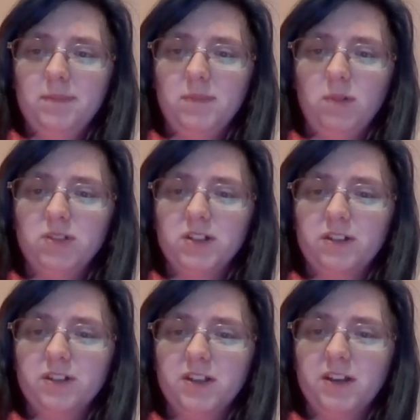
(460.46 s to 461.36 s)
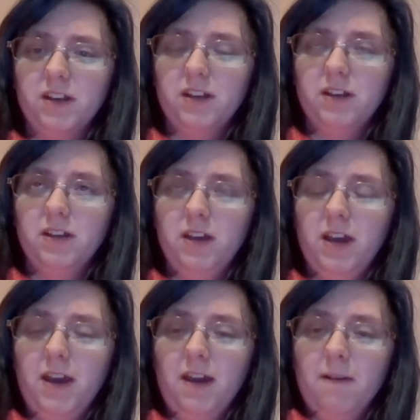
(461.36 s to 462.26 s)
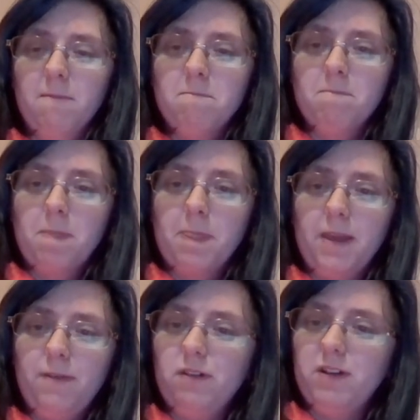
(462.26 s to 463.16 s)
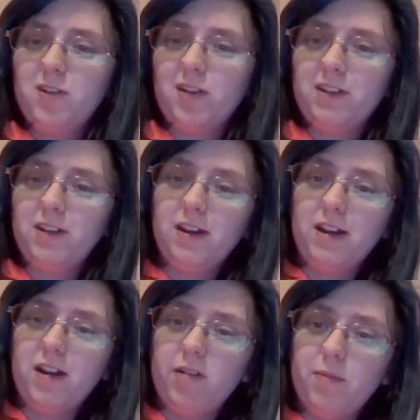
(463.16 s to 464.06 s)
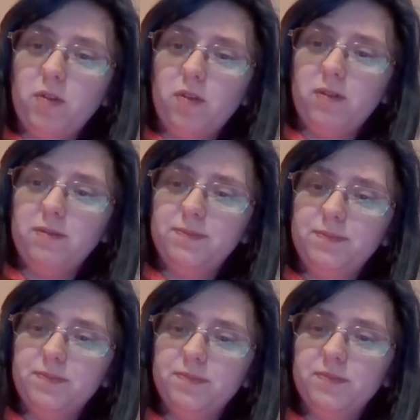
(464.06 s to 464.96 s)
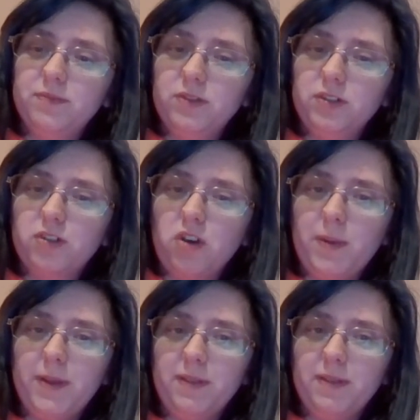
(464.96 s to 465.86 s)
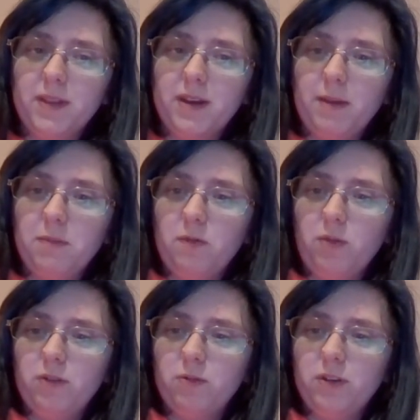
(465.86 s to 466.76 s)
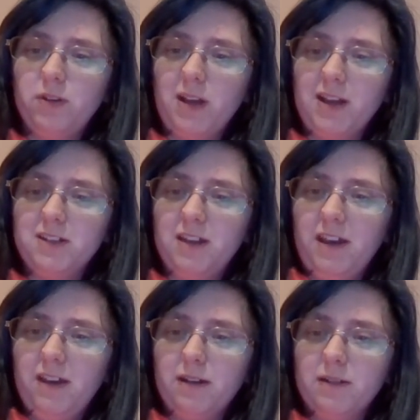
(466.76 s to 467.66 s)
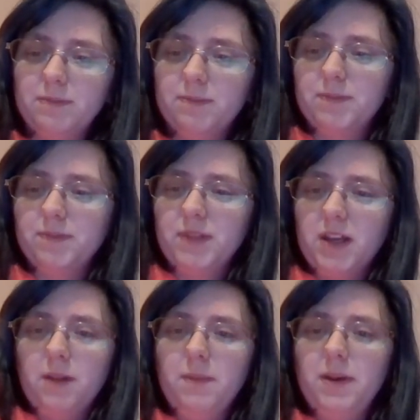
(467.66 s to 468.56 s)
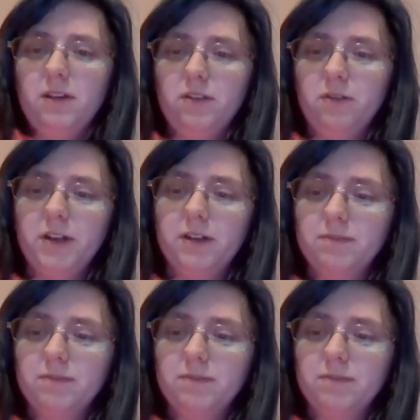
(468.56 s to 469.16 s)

what was I going to say? If you're interested in hearing more, just comment the name of which one you'd like to hear, and I might do it